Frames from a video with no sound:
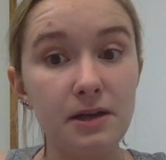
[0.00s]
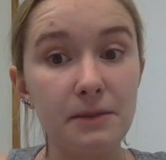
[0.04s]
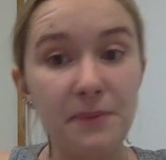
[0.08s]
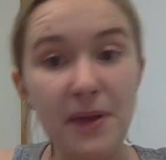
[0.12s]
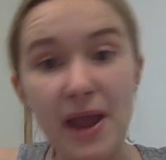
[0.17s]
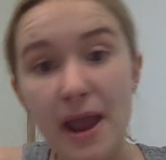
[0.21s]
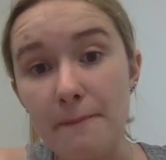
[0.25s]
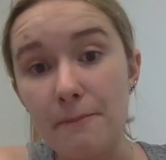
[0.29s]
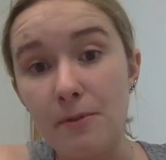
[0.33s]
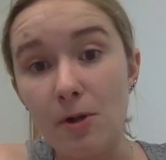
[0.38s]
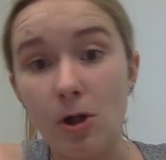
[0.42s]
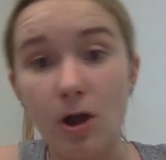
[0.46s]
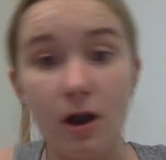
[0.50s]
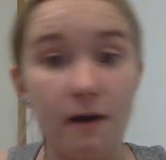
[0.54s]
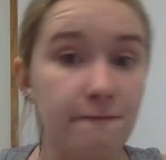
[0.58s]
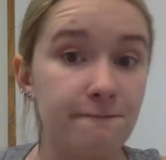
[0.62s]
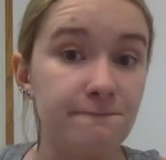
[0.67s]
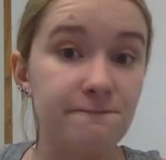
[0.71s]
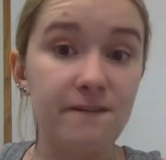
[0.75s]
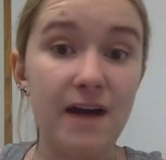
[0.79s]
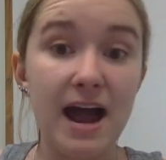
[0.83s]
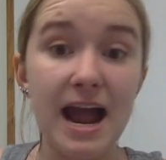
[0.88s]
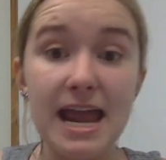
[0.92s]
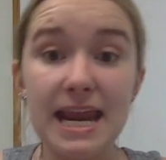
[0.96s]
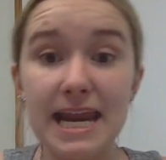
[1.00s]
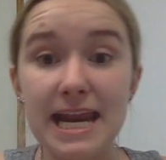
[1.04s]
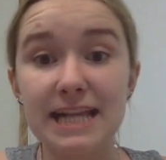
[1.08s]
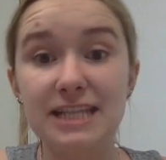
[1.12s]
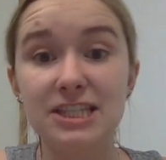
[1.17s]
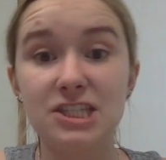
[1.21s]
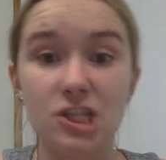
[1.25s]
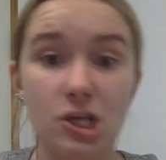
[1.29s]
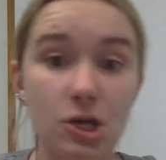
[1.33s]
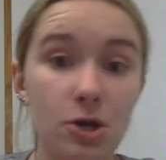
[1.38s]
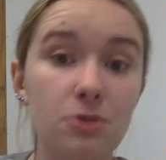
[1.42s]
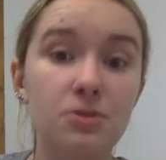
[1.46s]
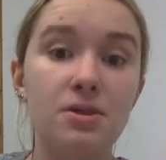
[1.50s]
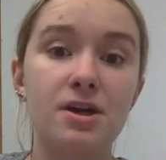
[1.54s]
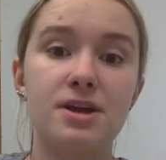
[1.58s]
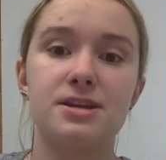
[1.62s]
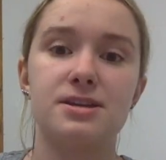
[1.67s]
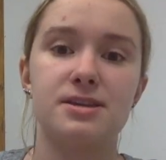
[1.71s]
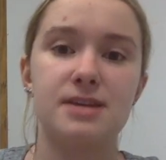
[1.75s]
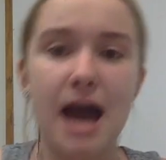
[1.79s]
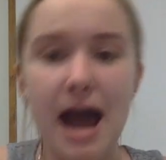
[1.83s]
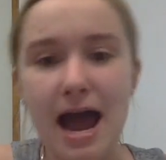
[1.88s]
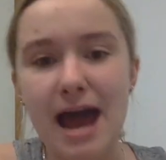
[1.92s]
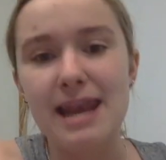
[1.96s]
people are fighting to the
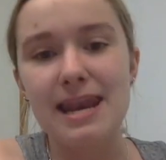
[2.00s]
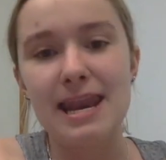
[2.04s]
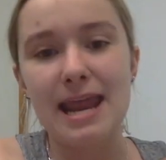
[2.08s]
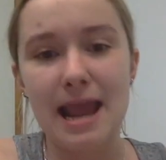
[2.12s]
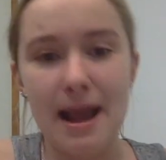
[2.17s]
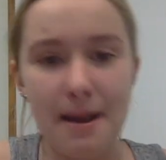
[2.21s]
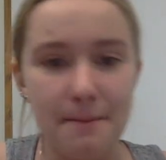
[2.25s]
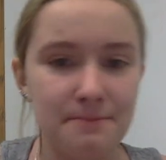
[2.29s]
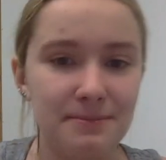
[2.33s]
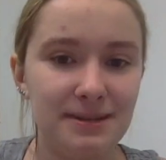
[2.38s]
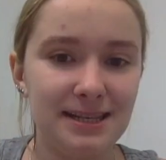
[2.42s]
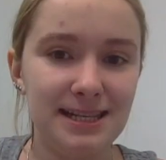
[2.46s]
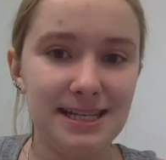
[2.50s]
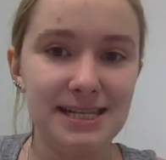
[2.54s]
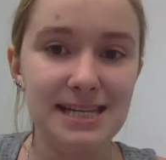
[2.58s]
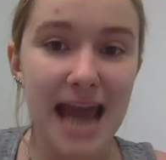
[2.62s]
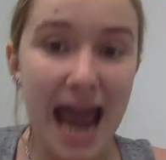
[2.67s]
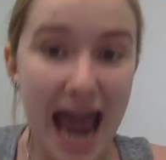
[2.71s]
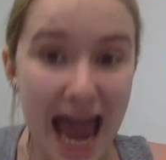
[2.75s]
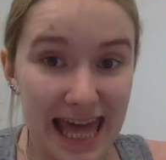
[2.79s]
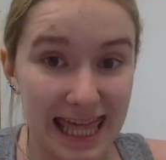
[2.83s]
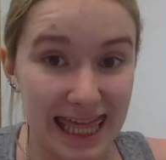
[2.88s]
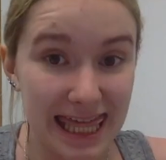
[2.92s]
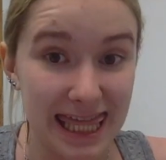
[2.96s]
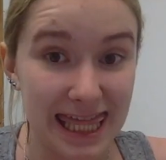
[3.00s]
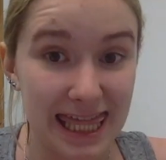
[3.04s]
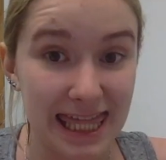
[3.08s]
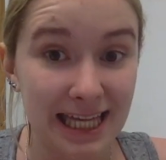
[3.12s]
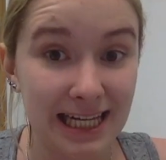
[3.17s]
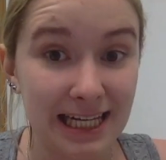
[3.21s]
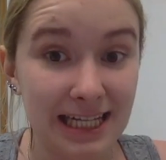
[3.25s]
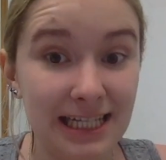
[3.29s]
goddamn death